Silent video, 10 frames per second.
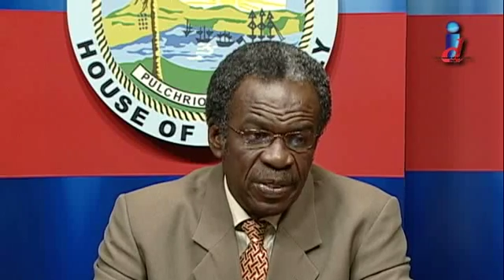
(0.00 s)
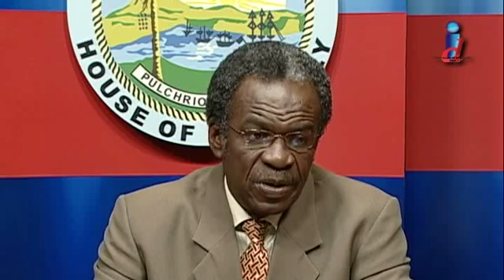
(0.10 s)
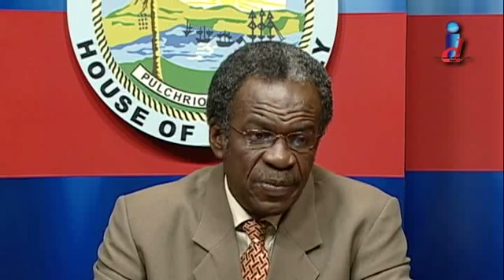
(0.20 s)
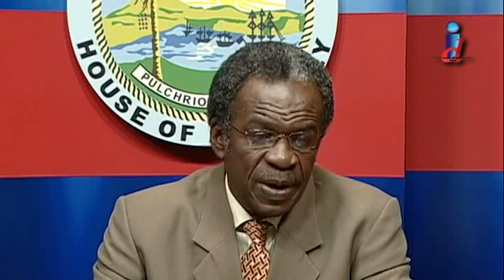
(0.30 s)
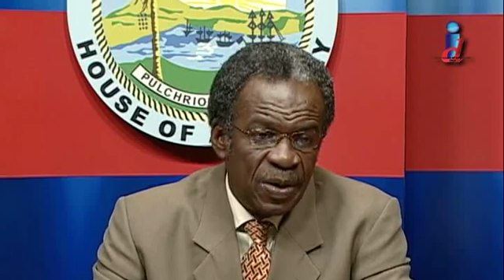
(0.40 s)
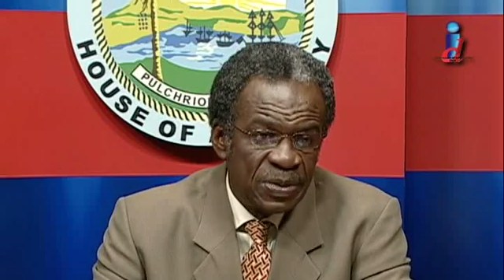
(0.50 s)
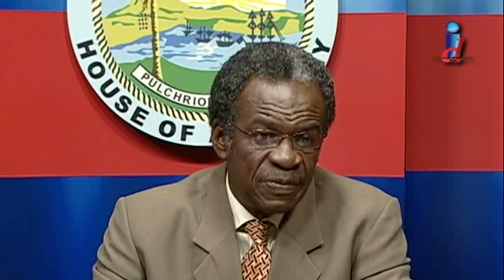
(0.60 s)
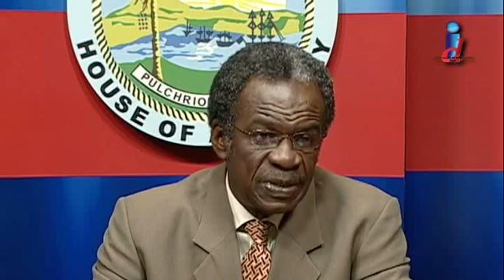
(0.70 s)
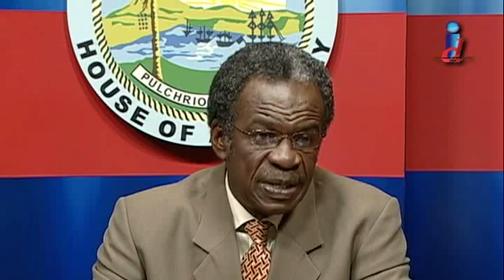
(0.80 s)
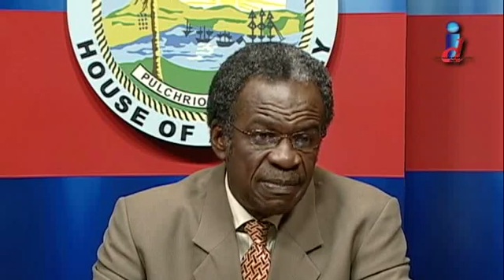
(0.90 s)
The Tobago House
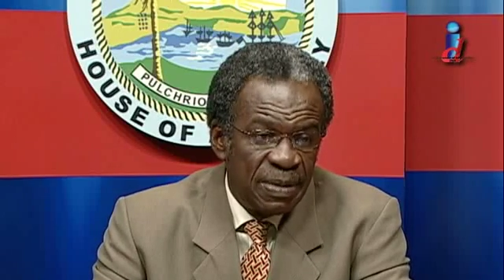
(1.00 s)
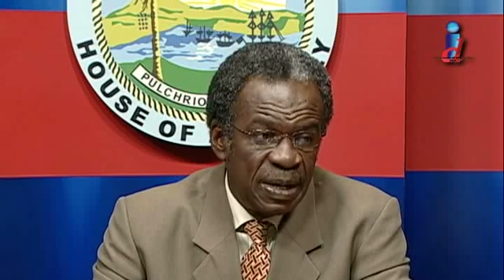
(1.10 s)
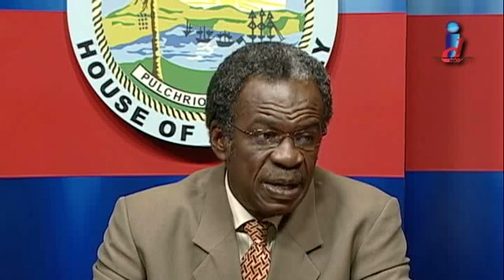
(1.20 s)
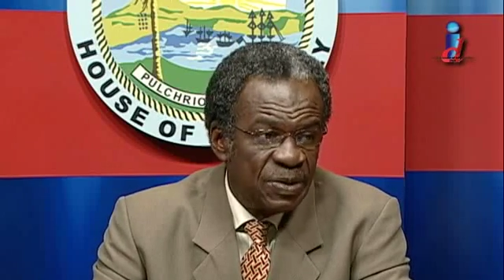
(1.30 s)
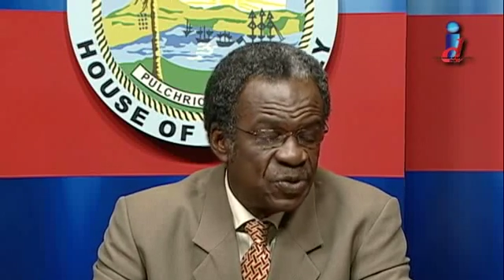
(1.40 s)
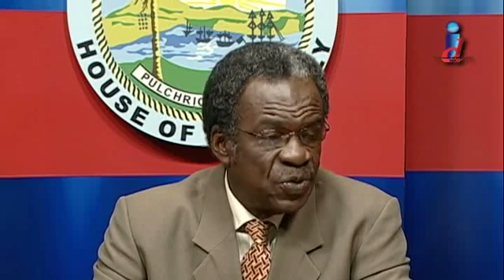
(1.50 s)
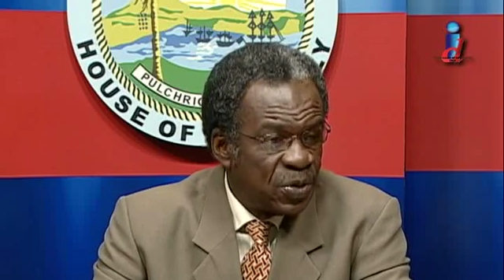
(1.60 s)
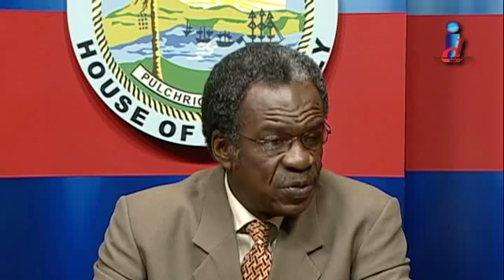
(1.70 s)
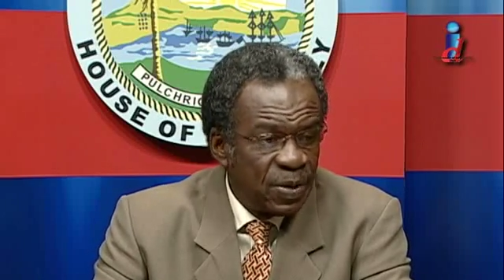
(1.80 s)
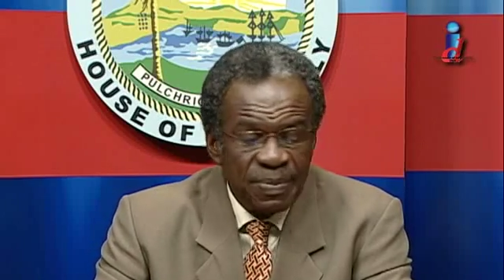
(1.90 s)
of Assembly is
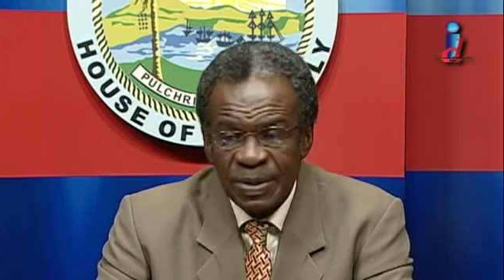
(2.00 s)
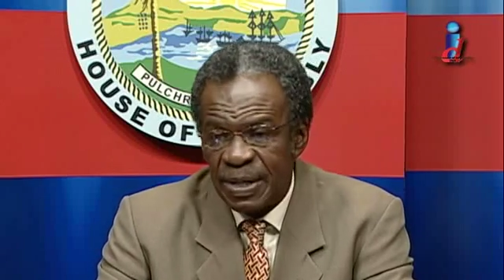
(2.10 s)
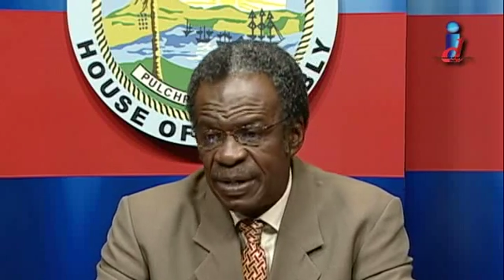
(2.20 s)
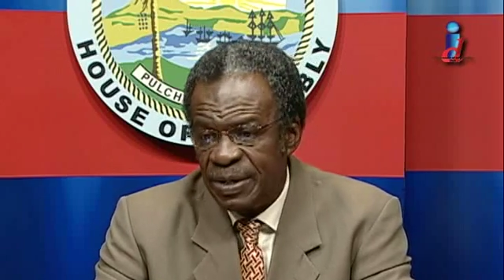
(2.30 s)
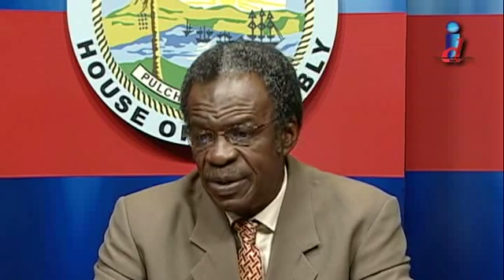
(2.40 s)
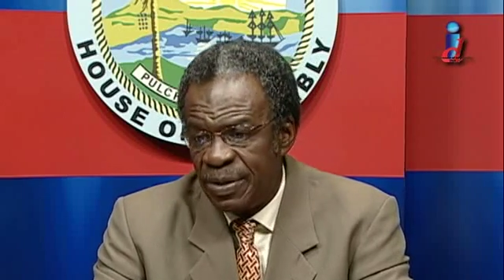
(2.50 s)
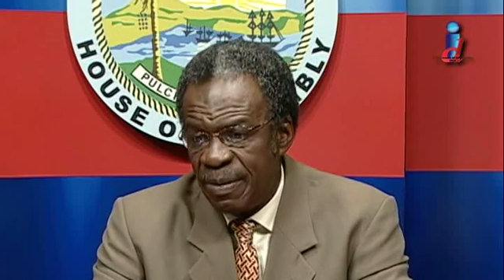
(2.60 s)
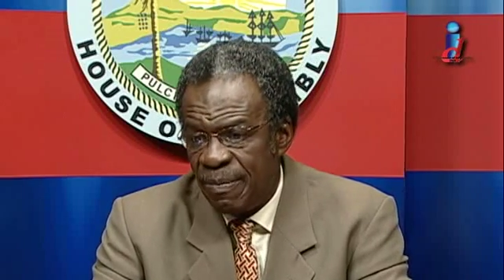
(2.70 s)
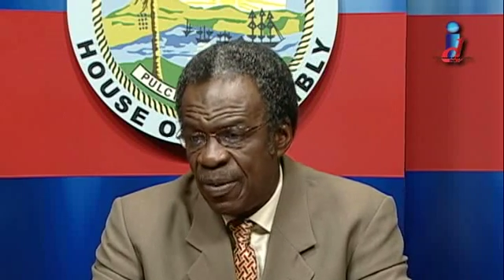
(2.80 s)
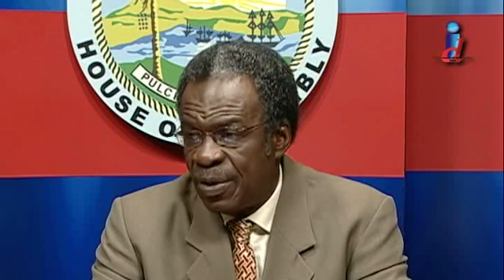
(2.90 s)
not represented on
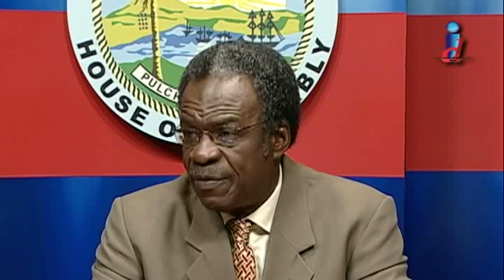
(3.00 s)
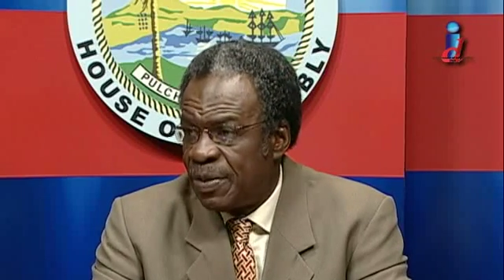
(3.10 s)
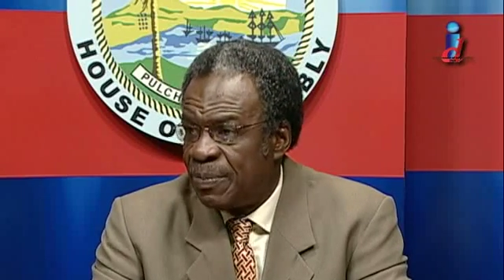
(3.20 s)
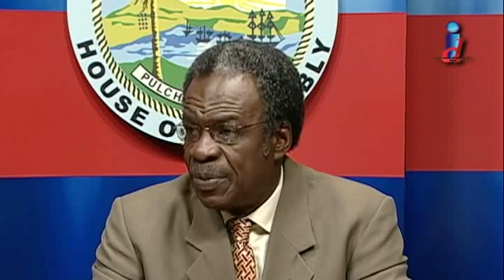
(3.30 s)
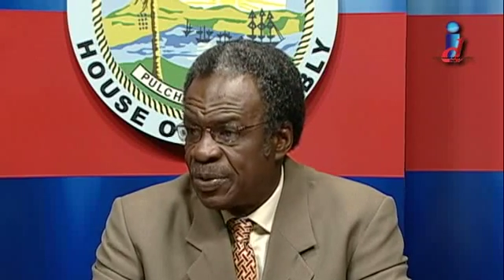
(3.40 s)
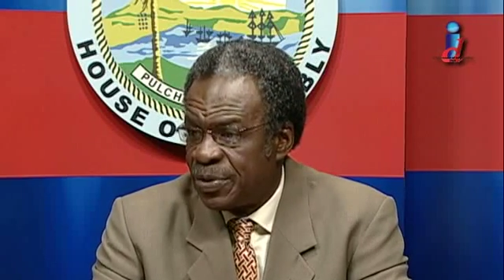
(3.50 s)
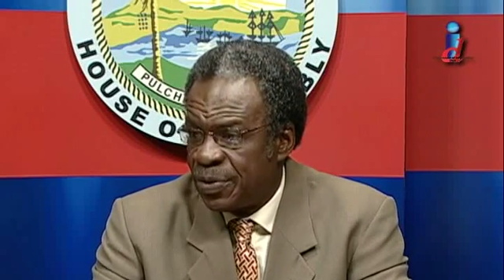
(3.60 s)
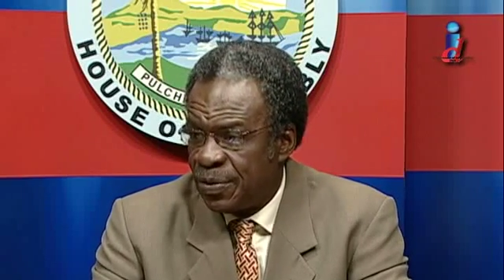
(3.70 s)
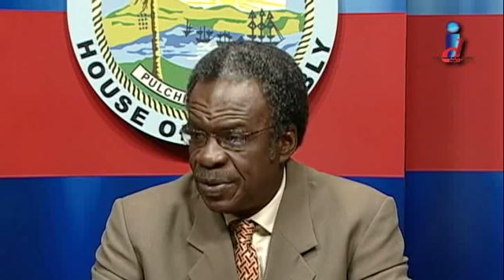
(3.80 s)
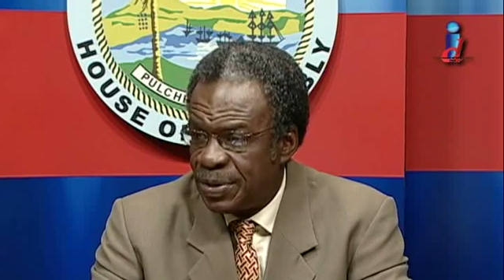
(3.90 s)
the board of the Port
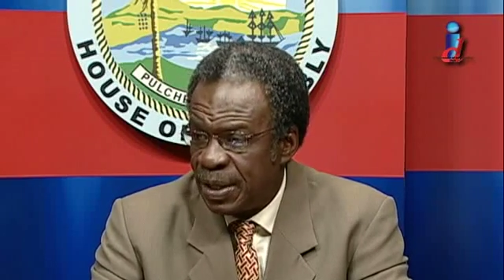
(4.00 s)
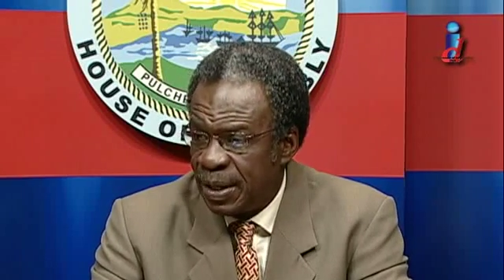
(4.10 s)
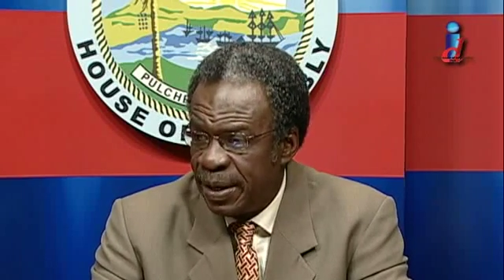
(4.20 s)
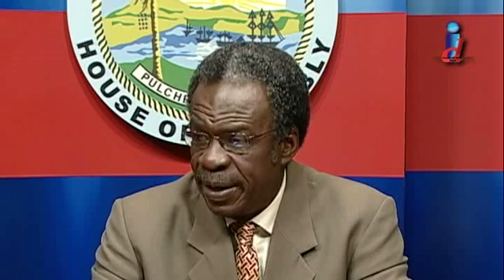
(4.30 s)
Authority.